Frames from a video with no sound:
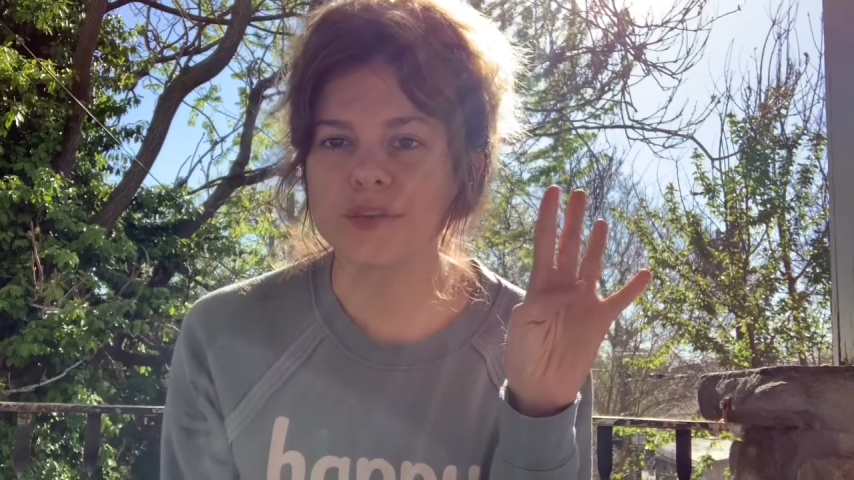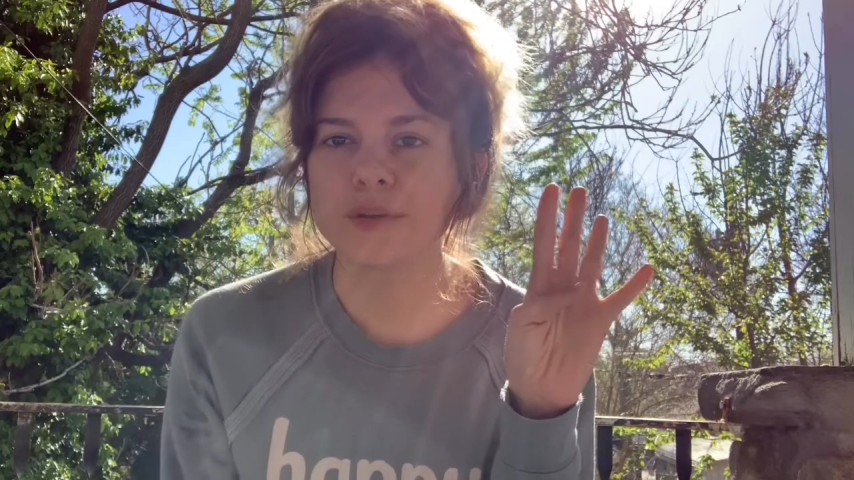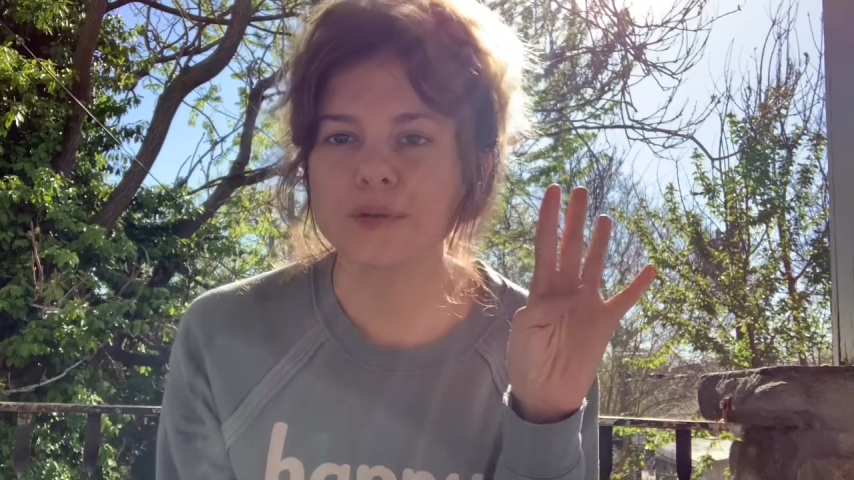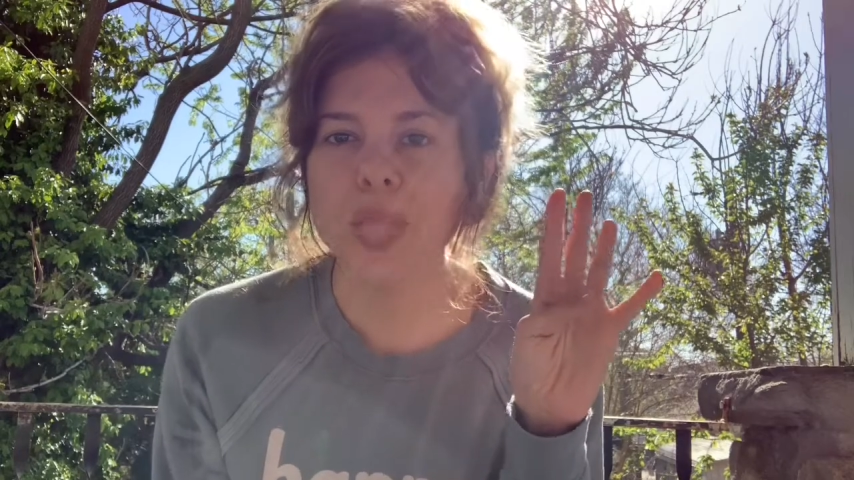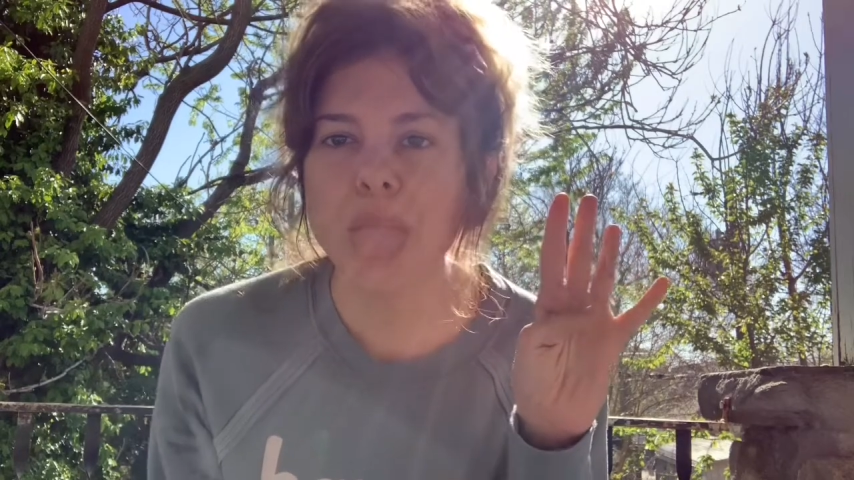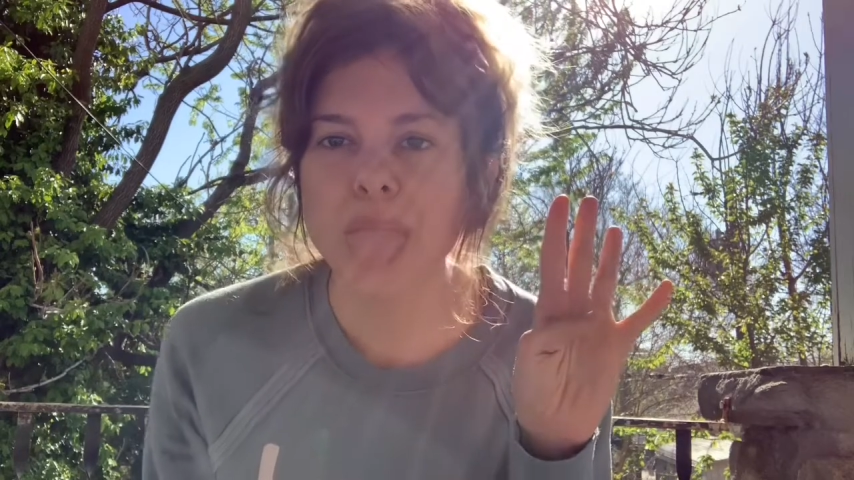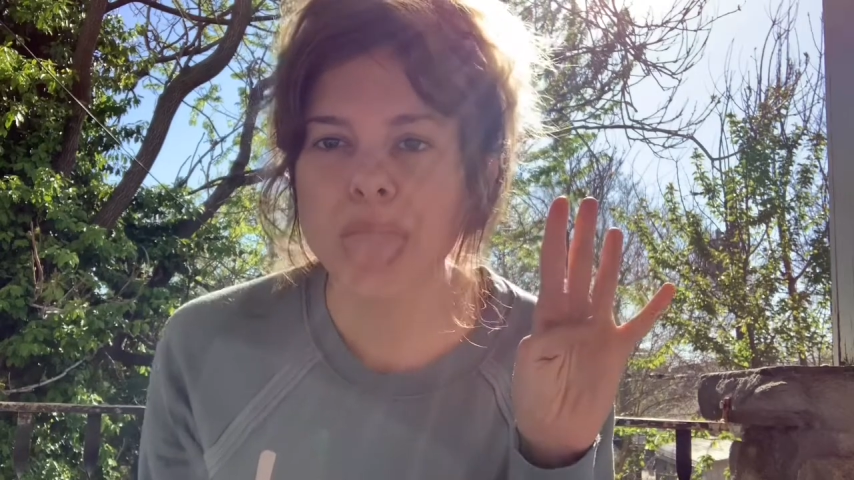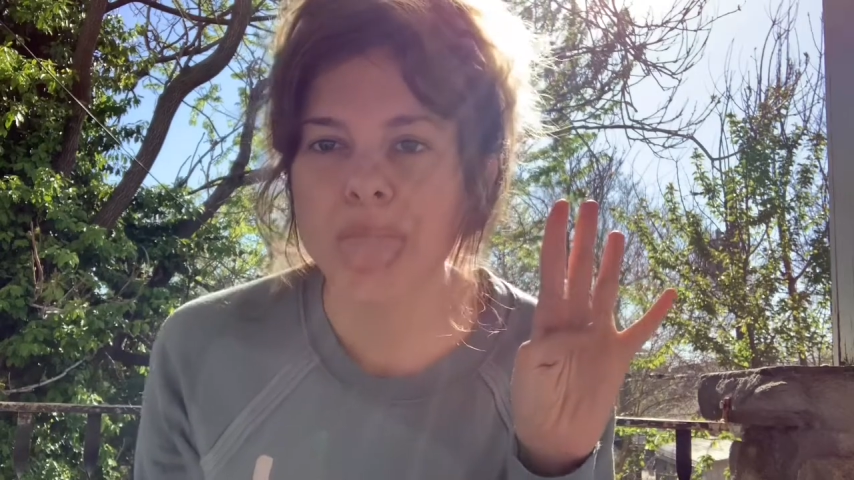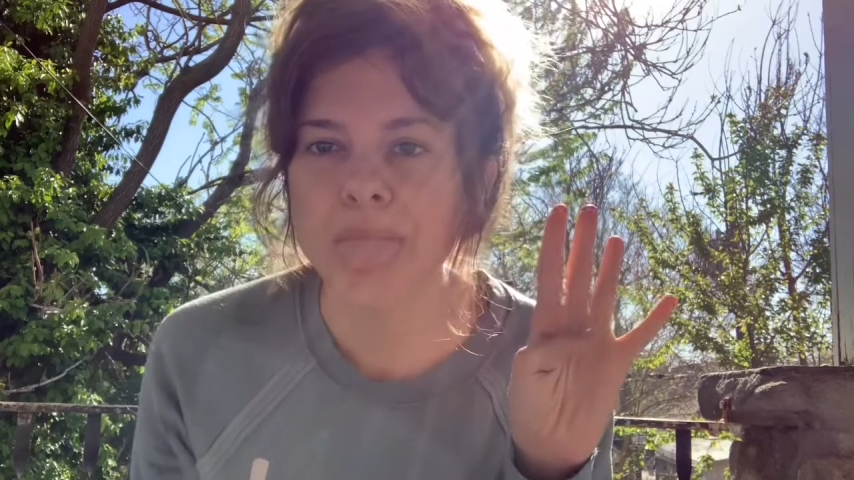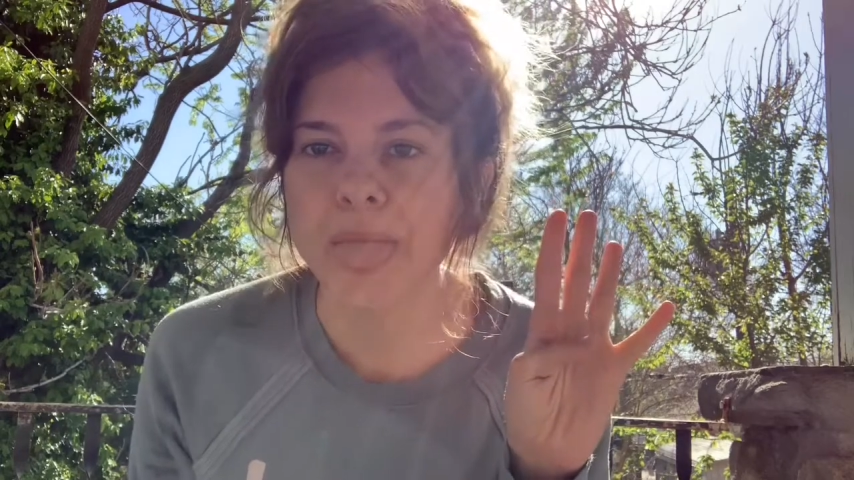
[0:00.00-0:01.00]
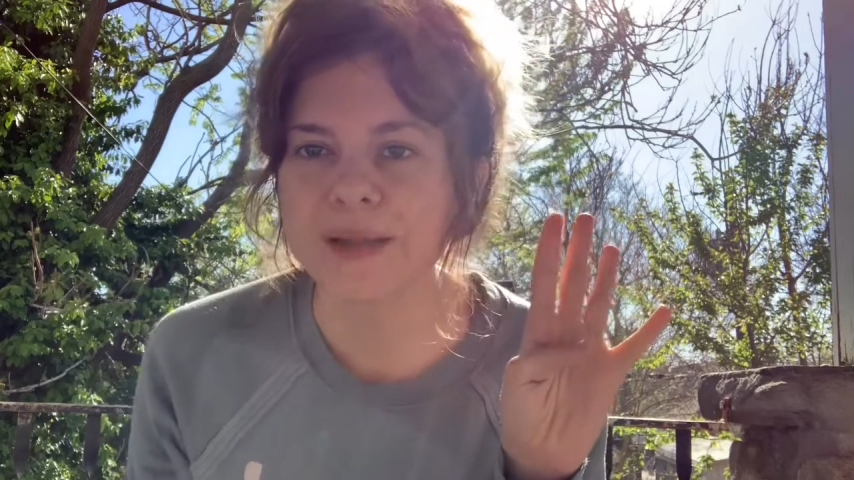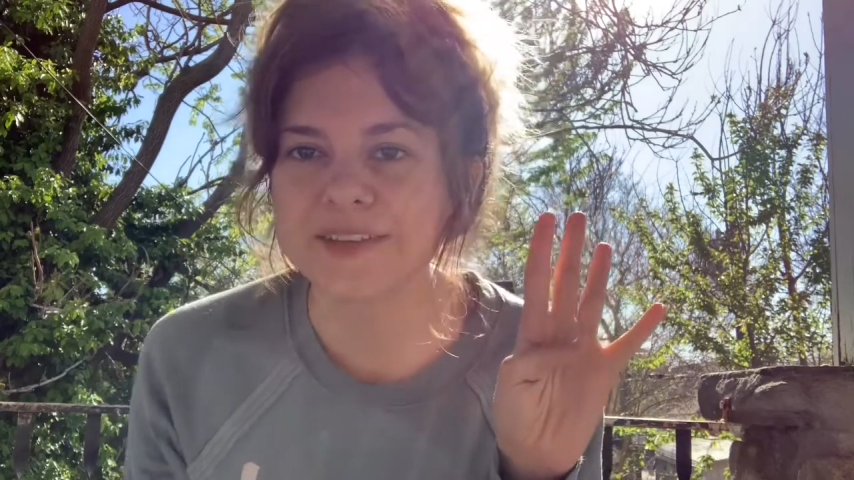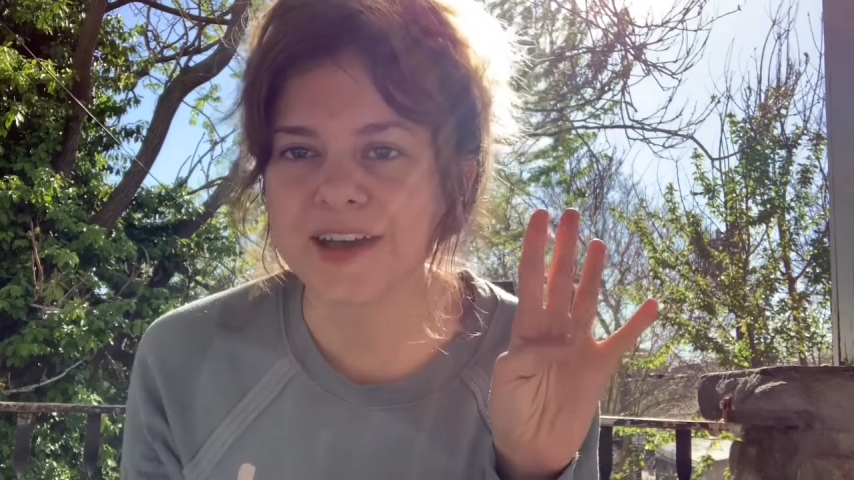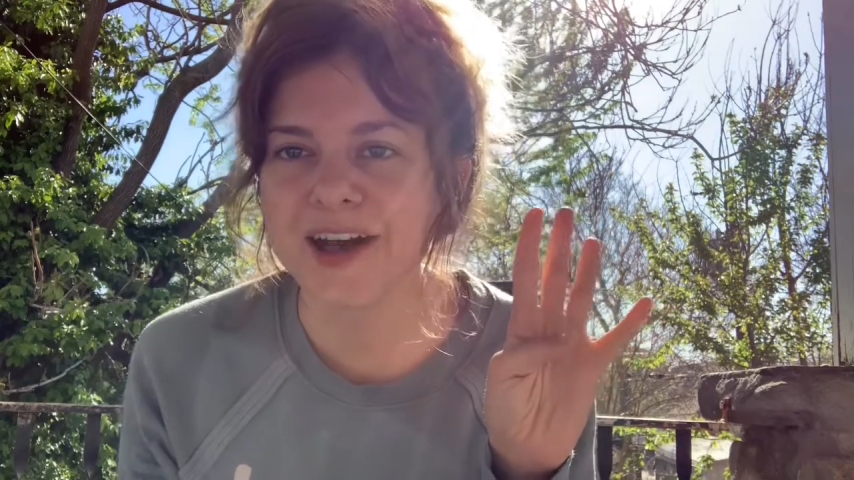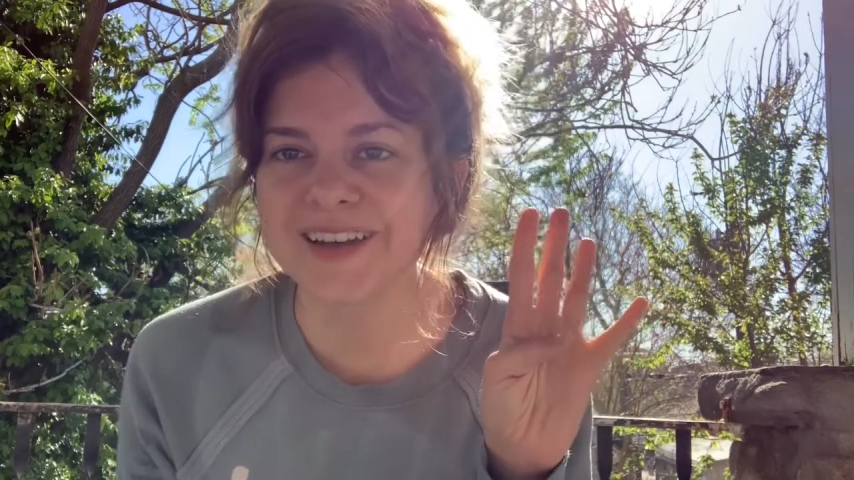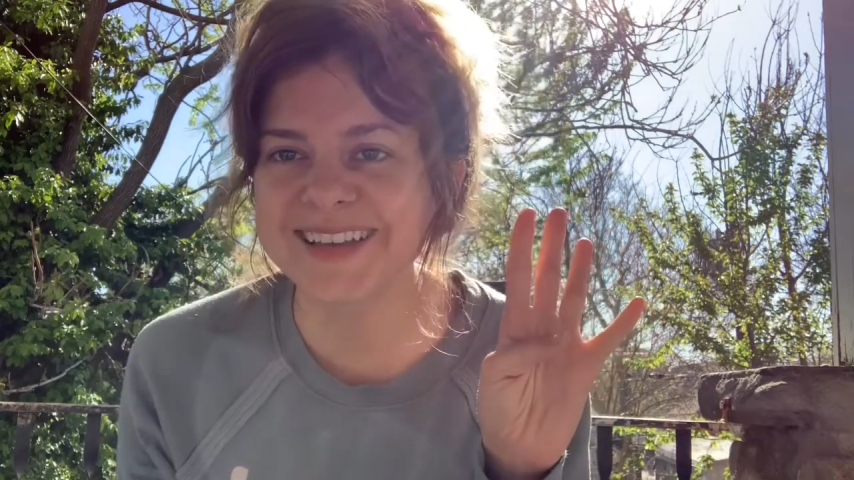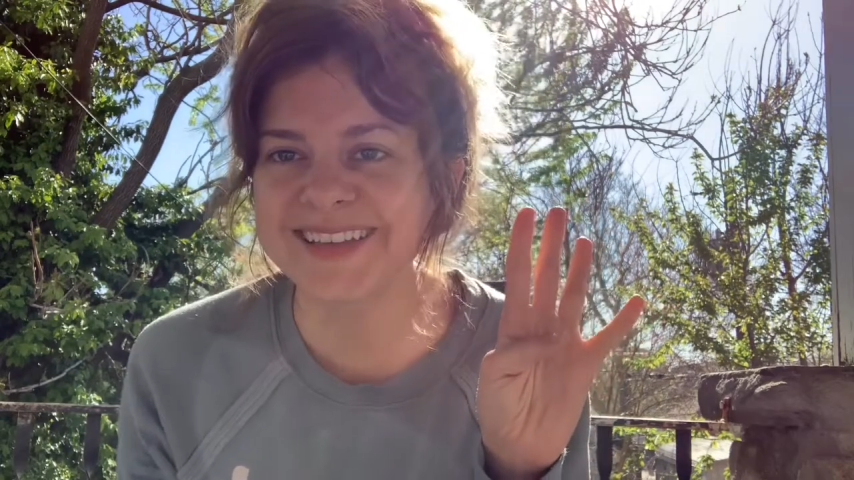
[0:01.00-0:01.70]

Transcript: your tongue,